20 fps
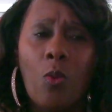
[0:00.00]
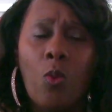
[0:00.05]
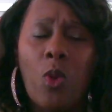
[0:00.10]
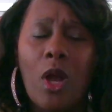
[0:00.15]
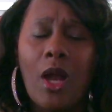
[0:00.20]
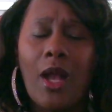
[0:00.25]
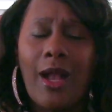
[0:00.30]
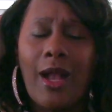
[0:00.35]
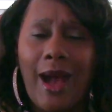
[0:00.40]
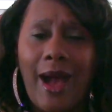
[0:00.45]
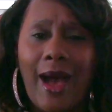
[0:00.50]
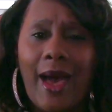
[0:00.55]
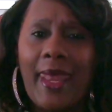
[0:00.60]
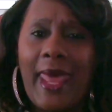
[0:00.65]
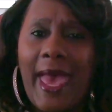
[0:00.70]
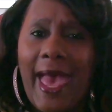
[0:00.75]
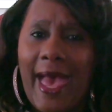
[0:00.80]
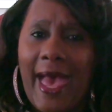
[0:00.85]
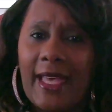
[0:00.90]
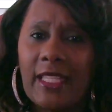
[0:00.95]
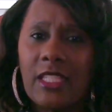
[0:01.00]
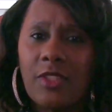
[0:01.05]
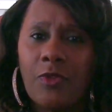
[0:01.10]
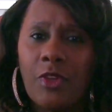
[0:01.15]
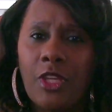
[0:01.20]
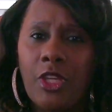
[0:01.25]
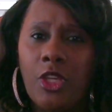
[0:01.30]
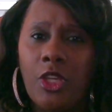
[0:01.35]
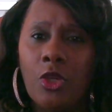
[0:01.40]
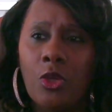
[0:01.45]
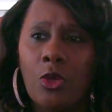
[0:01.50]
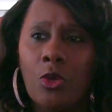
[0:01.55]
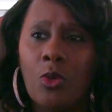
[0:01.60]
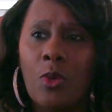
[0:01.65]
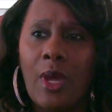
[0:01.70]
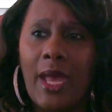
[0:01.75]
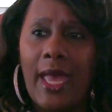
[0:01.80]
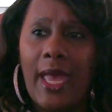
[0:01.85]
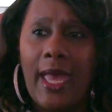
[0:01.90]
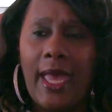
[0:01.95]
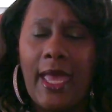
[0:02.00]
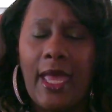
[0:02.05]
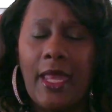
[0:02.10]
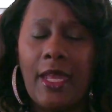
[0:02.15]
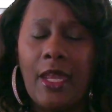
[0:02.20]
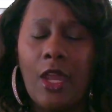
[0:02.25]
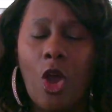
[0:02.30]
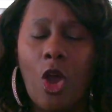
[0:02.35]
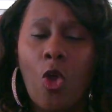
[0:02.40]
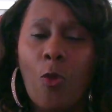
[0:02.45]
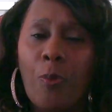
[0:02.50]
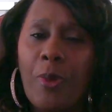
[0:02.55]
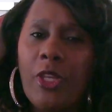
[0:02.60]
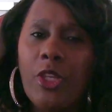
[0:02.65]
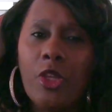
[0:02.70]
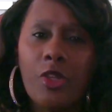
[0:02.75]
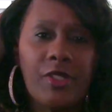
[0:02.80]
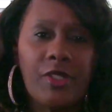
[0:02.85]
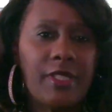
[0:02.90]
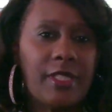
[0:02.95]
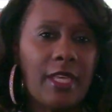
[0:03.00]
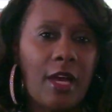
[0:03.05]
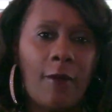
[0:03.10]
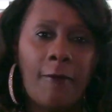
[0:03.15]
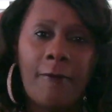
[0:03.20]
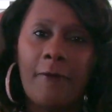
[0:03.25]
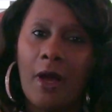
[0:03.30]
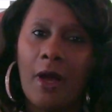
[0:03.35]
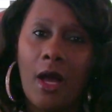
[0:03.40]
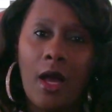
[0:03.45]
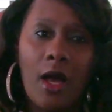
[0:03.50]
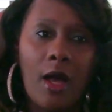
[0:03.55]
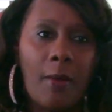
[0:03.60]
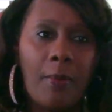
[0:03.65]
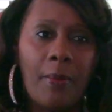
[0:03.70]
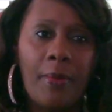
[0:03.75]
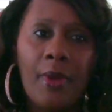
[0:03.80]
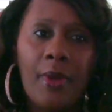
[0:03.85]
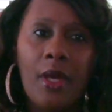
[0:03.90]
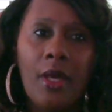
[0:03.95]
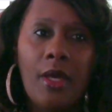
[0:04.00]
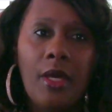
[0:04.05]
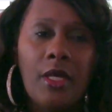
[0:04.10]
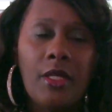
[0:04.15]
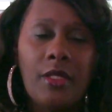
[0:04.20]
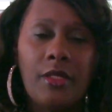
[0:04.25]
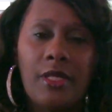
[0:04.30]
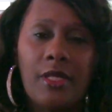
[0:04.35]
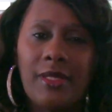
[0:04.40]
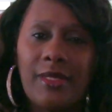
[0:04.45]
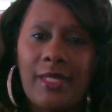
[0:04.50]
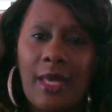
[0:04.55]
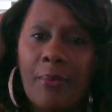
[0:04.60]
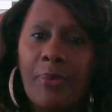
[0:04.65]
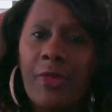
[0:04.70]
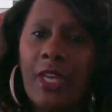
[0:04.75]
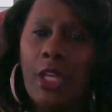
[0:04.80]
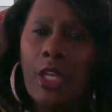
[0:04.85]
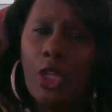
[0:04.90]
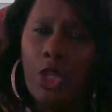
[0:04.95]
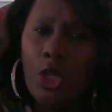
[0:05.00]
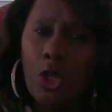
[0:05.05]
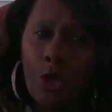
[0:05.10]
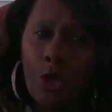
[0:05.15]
what God has for you and open yourself up to something